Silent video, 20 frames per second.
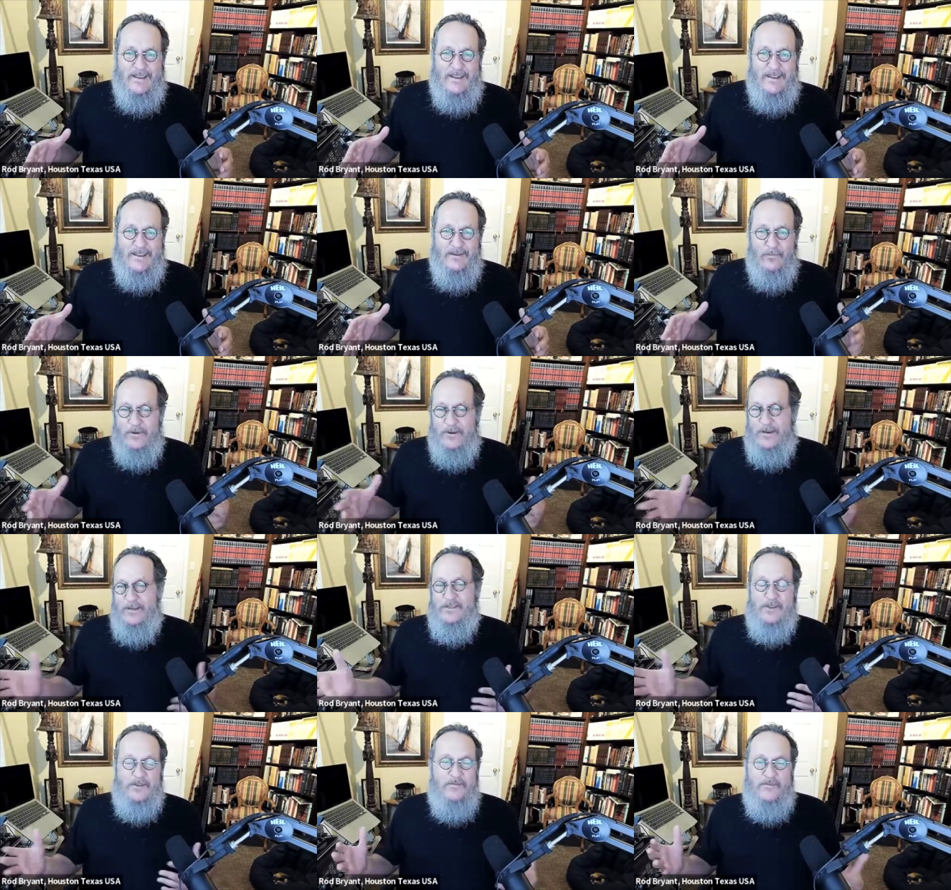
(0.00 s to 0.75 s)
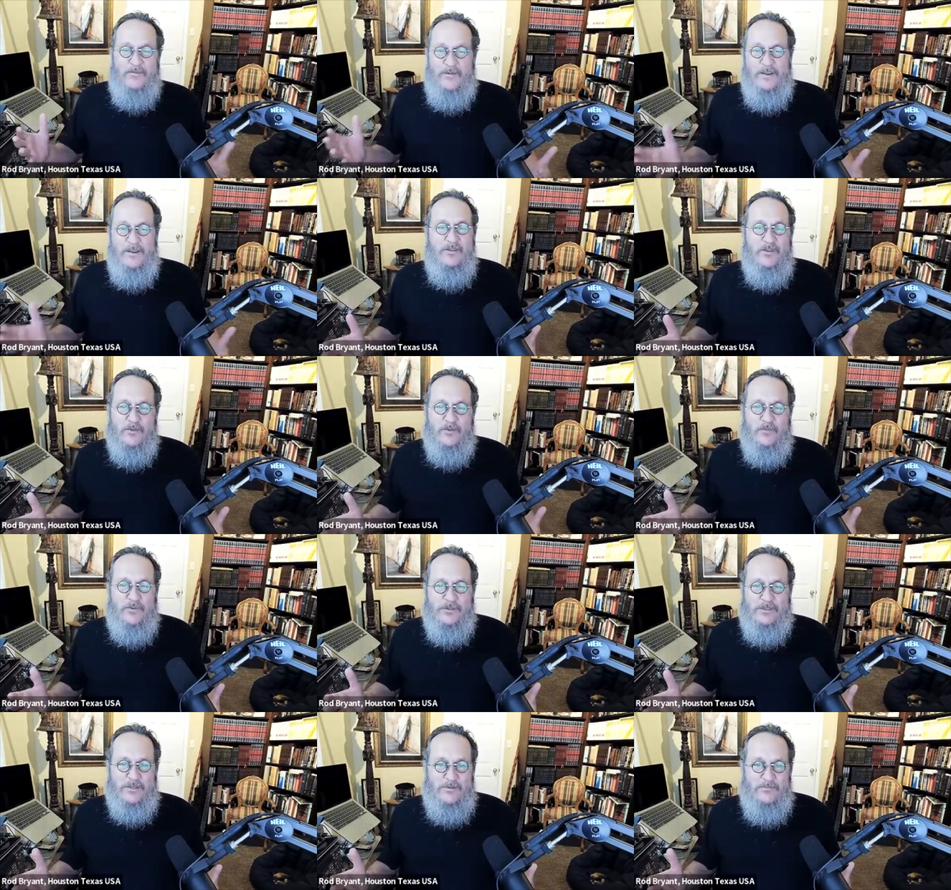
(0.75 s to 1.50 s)
when his vision
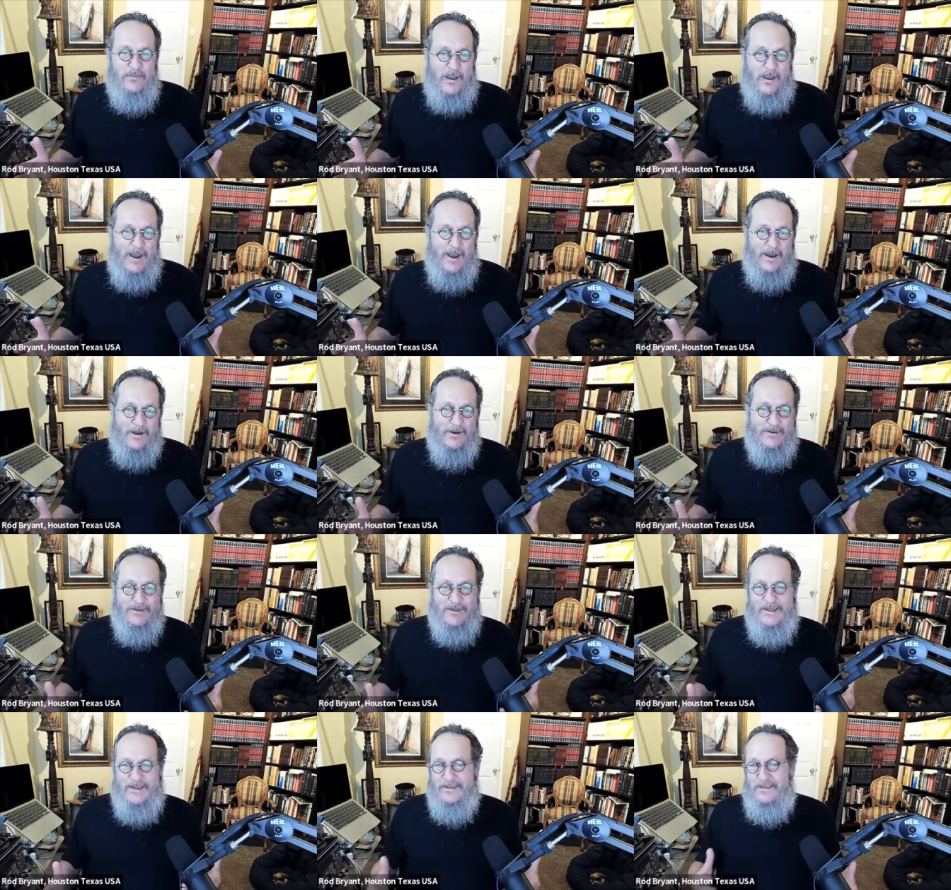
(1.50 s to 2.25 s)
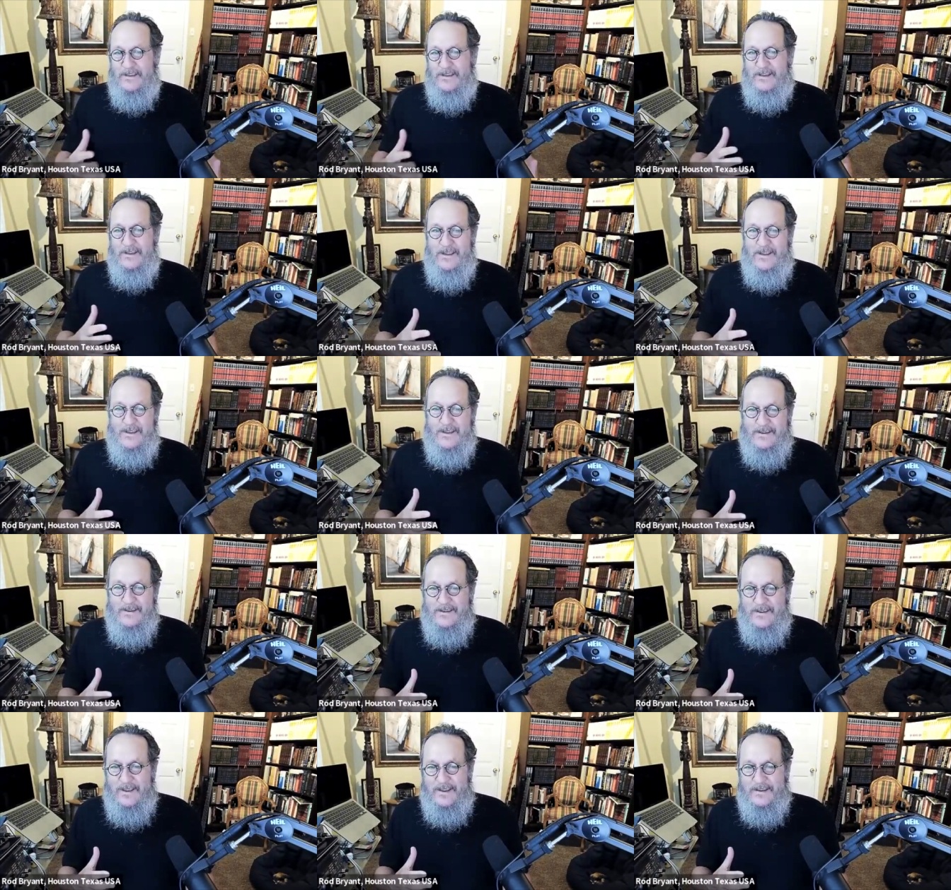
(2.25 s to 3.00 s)
was impaired and
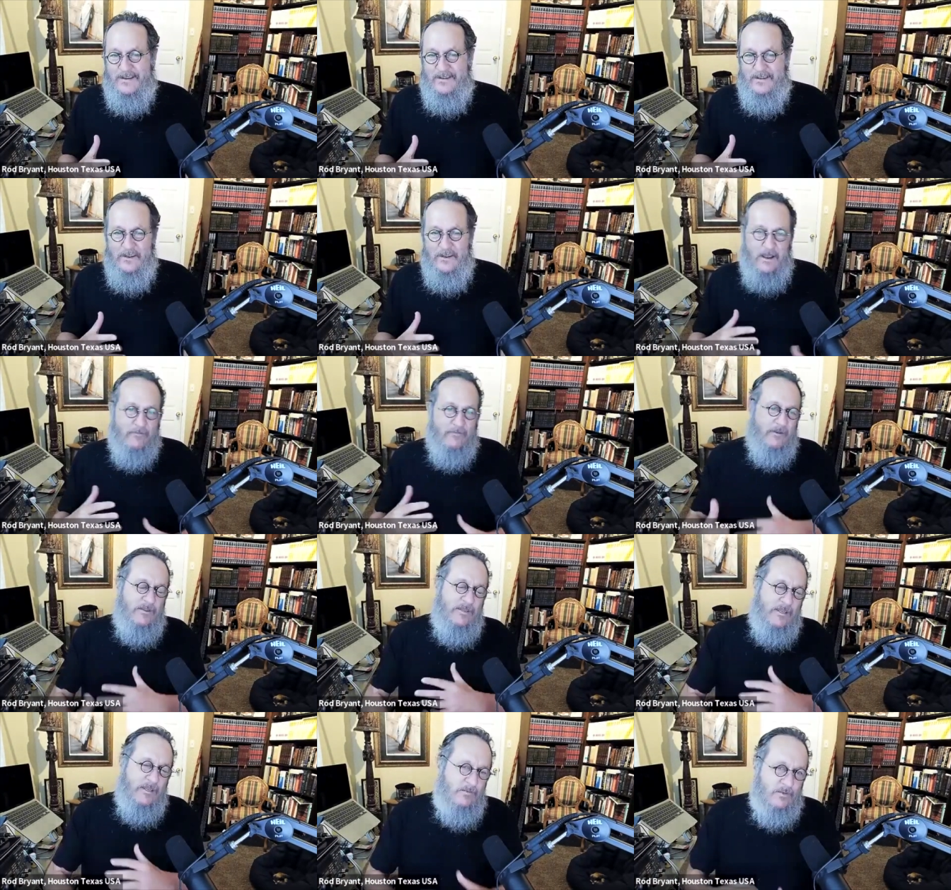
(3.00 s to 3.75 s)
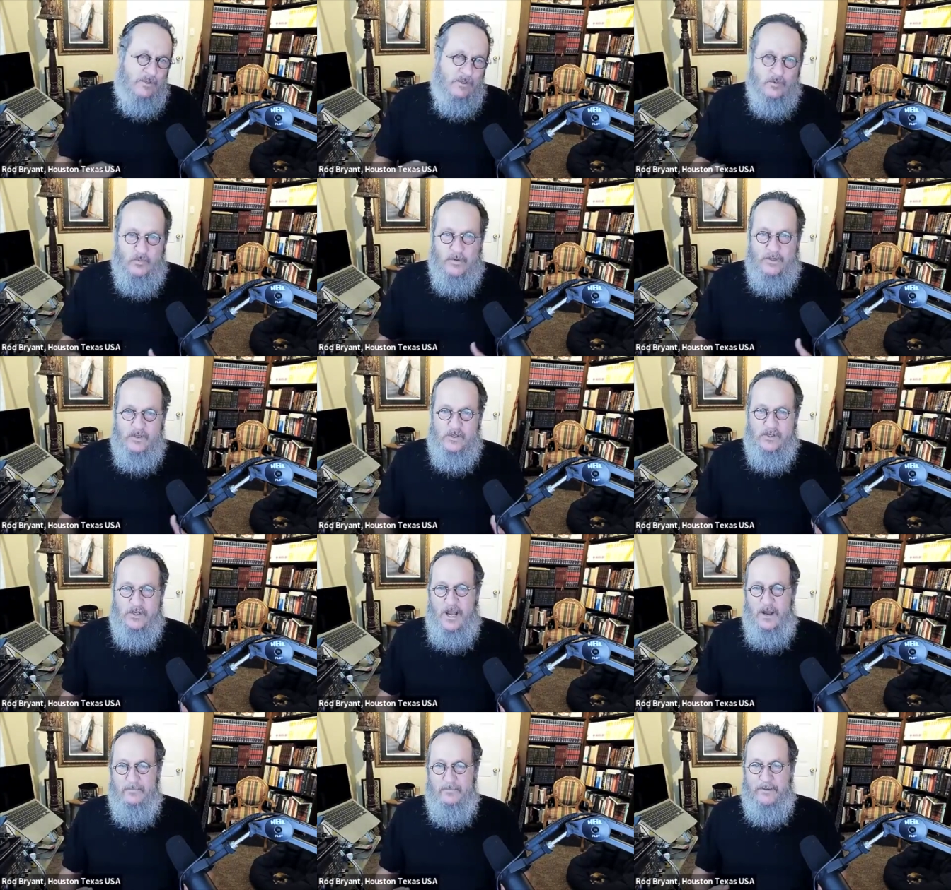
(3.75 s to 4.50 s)
and and everything was
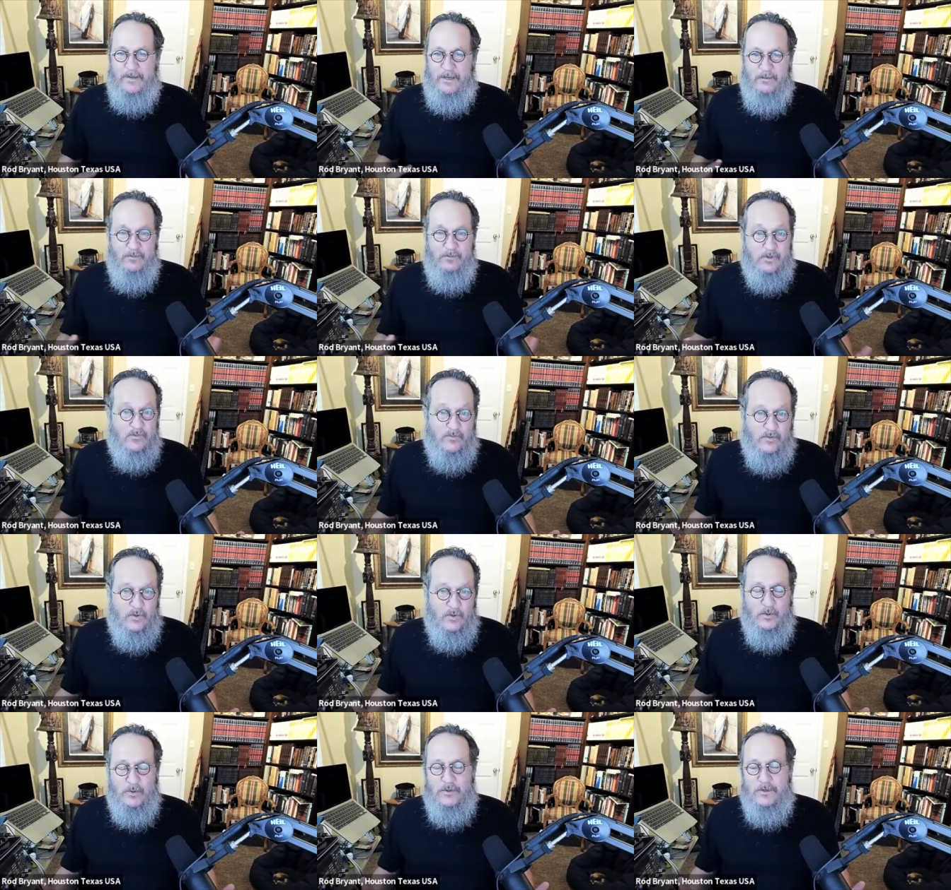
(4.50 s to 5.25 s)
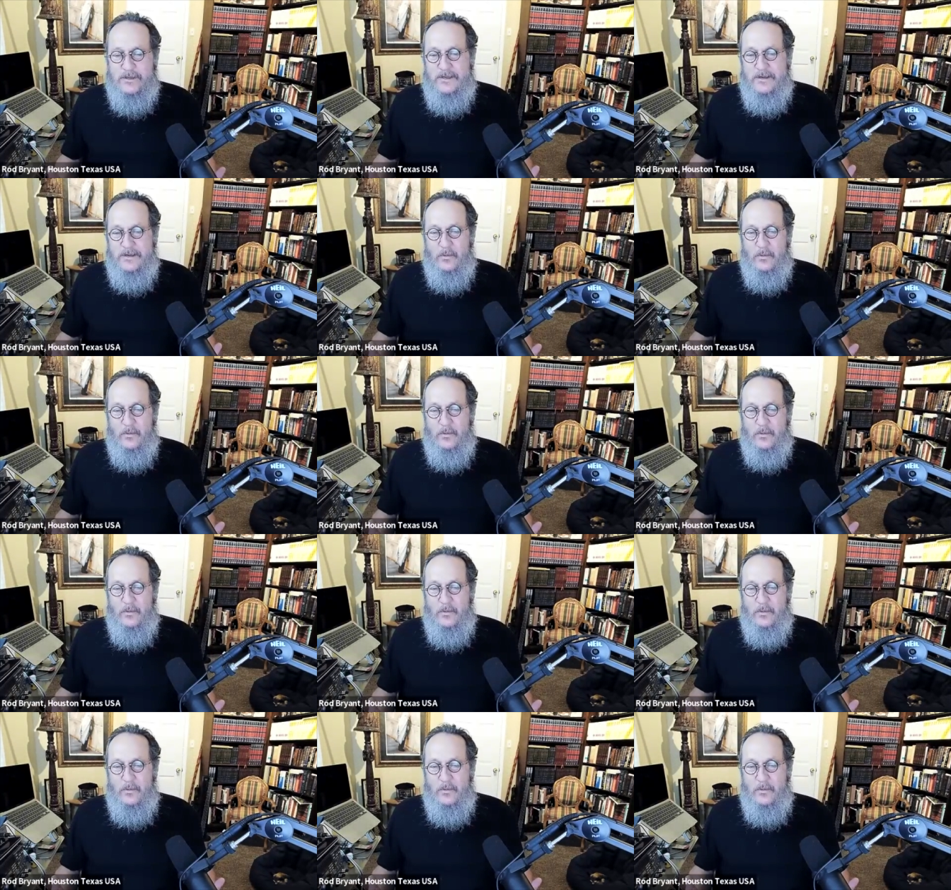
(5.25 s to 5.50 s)
switched up and he was fooled,